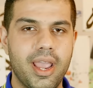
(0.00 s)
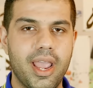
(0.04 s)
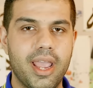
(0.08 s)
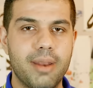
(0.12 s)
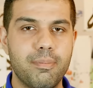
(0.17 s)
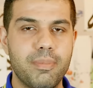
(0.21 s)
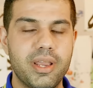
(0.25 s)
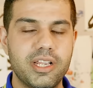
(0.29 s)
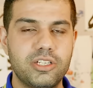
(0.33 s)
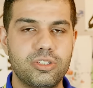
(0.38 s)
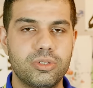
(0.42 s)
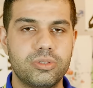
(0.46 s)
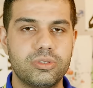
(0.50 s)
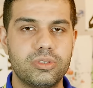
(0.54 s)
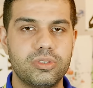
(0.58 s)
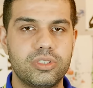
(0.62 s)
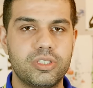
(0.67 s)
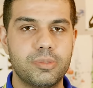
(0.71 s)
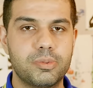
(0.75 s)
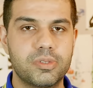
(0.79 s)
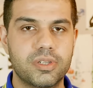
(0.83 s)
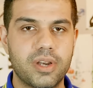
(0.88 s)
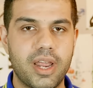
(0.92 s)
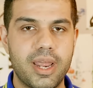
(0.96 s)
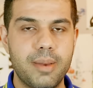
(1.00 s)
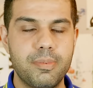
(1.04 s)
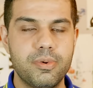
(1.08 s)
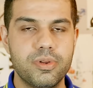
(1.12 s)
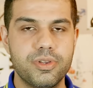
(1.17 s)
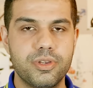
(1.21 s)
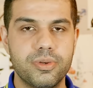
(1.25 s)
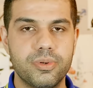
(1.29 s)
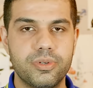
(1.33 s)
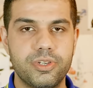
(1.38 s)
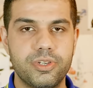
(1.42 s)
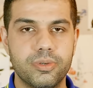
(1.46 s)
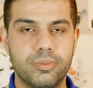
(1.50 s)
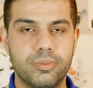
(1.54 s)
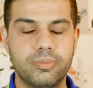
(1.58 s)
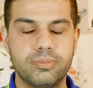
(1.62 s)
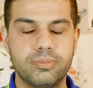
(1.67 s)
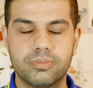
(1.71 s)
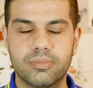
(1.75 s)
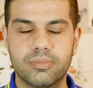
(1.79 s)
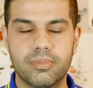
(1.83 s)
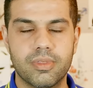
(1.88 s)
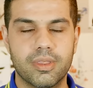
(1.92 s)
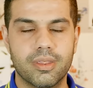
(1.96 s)
And make sure to subscribe to YouTube.
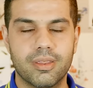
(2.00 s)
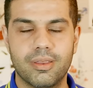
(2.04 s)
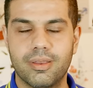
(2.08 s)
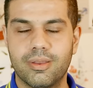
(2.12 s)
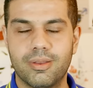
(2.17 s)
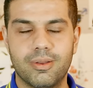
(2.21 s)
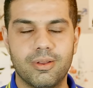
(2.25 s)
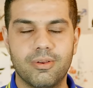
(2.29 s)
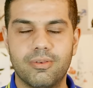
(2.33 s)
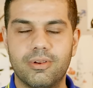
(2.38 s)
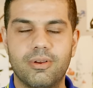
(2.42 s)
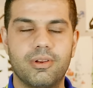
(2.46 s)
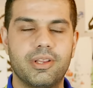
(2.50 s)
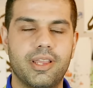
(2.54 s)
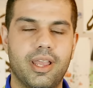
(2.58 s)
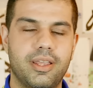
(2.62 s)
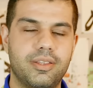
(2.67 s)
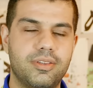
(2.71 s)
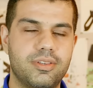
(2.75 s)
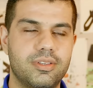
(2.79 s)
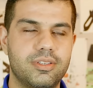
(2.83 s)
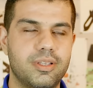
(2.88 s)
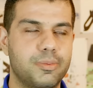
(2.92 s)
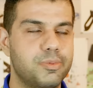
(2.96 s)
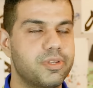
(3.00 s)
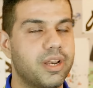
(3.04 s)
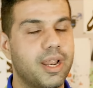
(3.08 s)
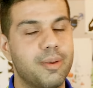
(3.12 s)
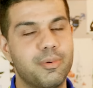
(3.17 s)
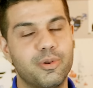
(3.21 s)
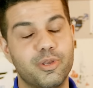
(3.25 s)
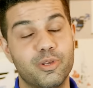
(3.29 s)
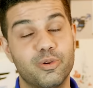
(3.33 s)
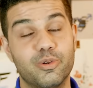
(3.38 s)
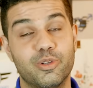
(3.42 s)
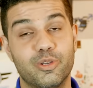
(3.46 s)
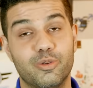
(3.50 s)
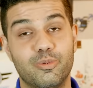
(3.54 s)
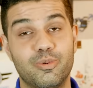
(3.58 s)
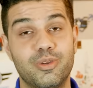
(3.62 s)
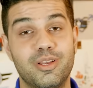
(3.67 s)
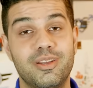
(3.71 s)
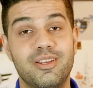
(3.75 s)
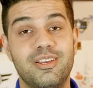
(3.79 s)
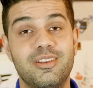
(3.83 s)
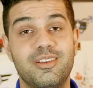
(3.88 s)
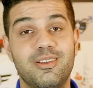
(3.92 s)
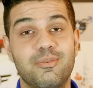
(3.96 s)
Yes, subscribe to
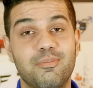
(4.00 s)
YouTube.